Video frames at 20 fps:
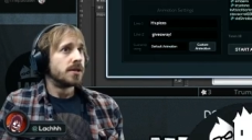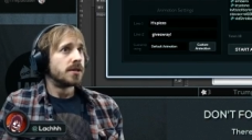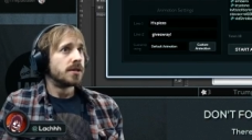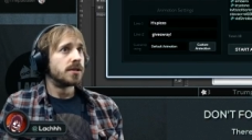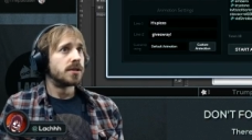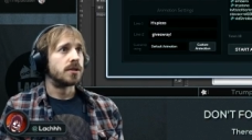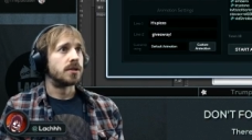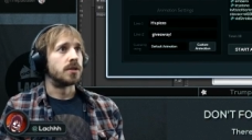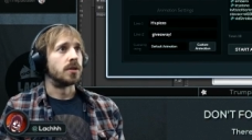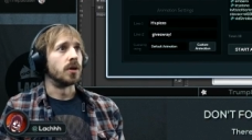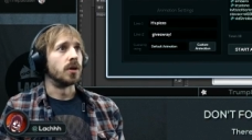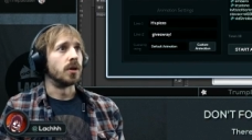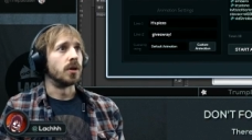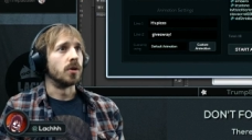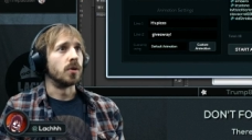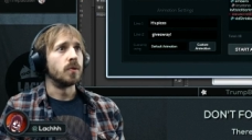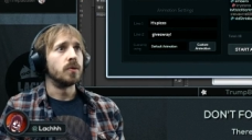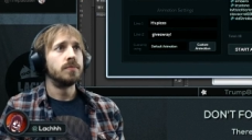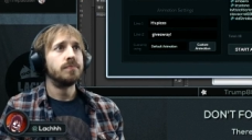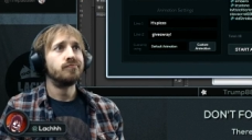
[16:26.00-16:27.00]

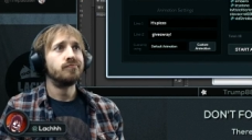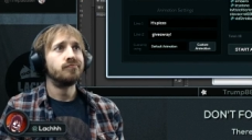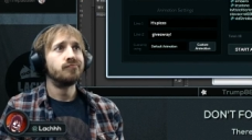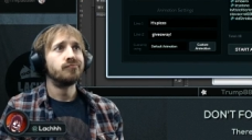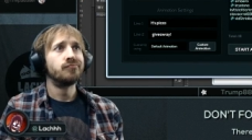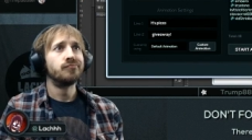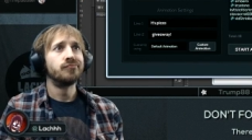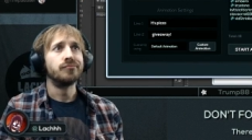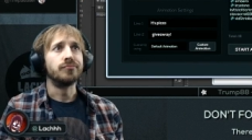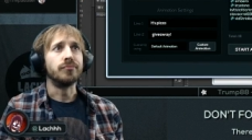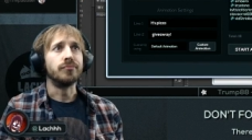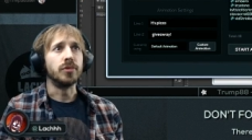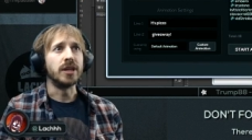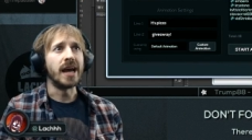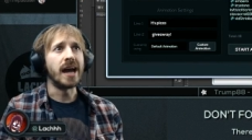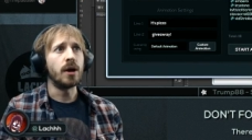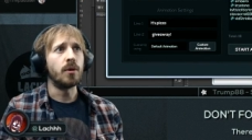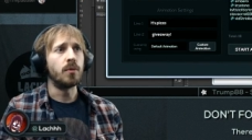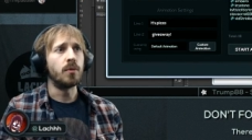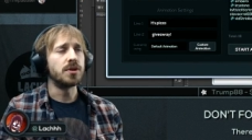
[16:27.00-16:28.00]
So,
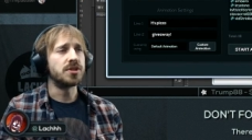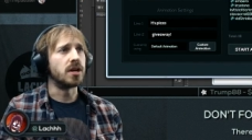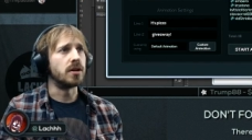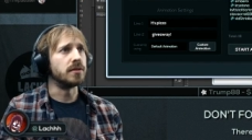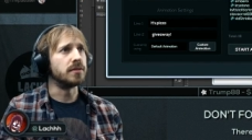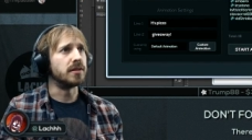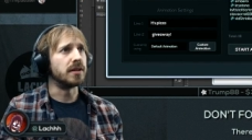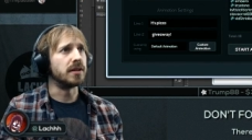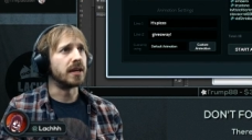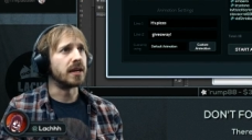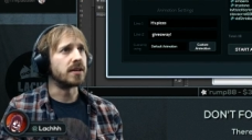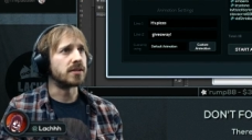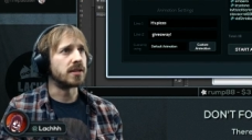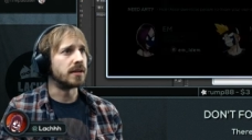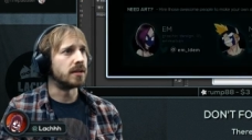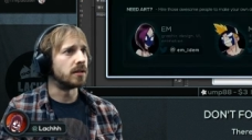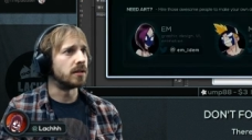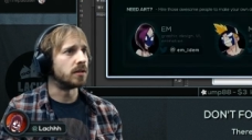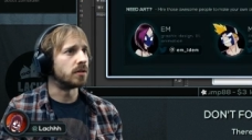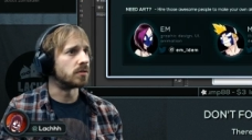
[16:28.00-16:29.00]
yeah, was there anything else
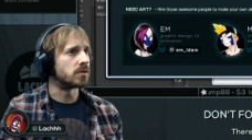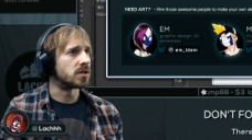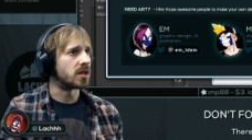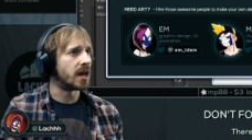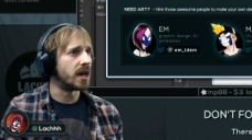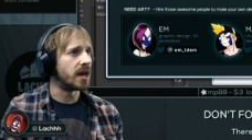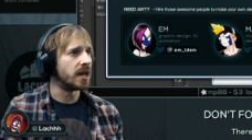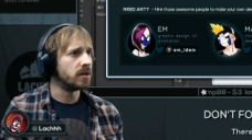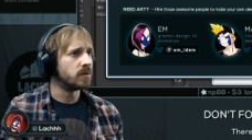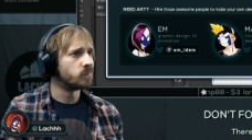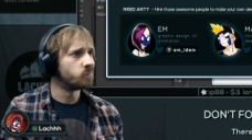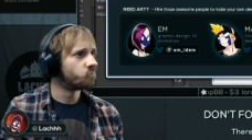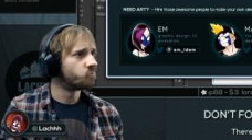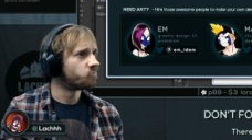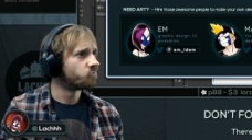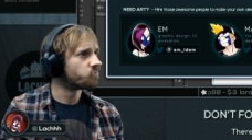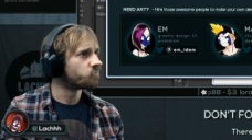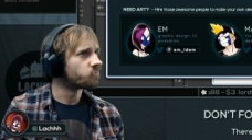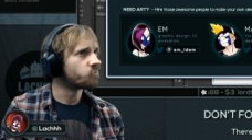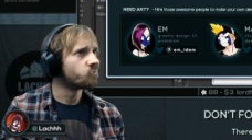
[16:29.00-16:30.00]
I needed to say?
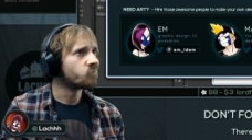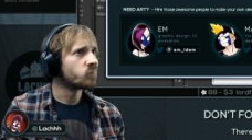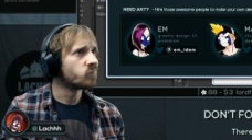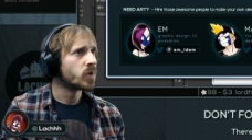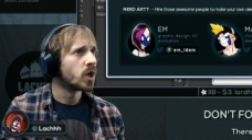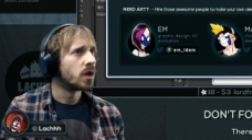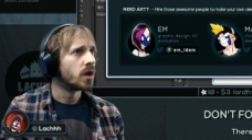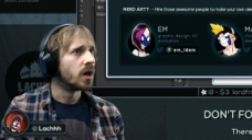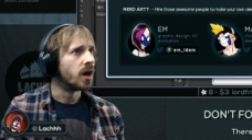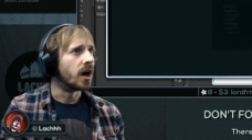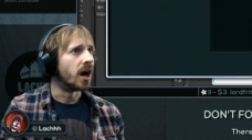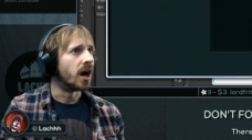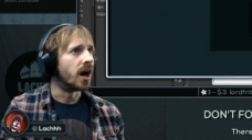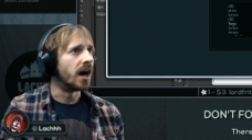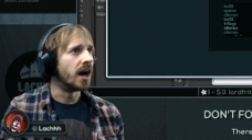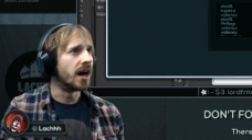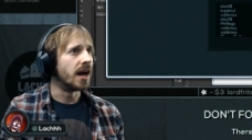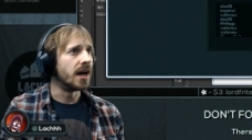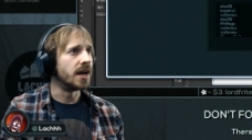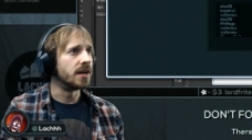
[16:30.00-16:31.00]

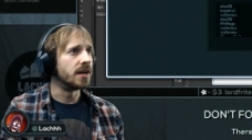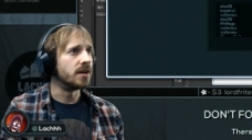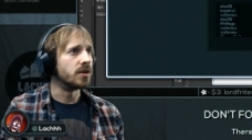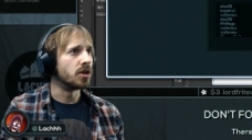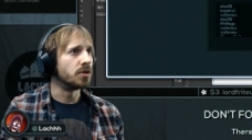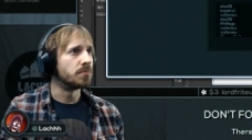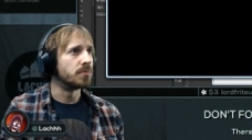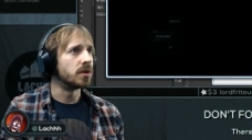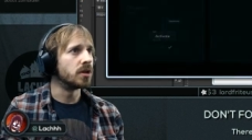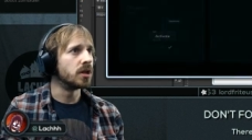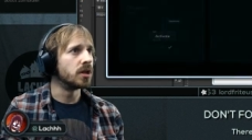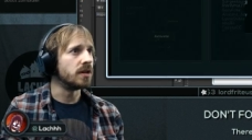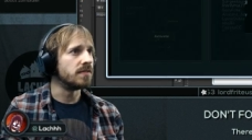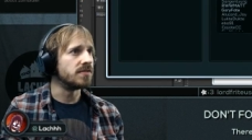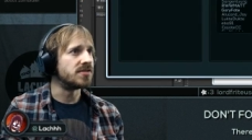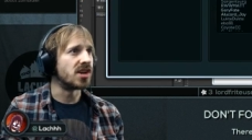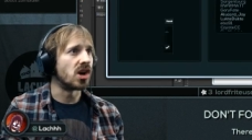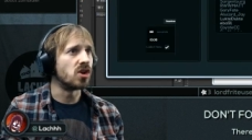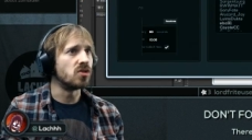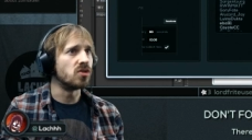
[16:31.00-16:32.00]
I don't believe
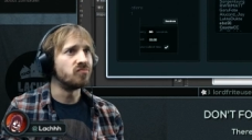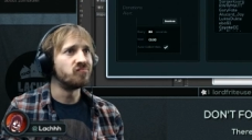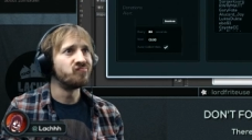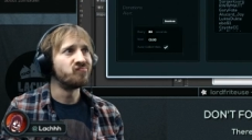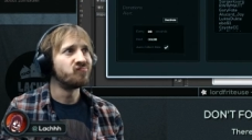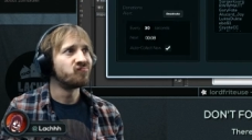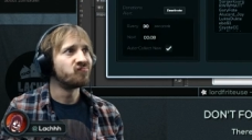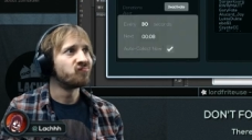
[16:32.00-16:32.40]
so.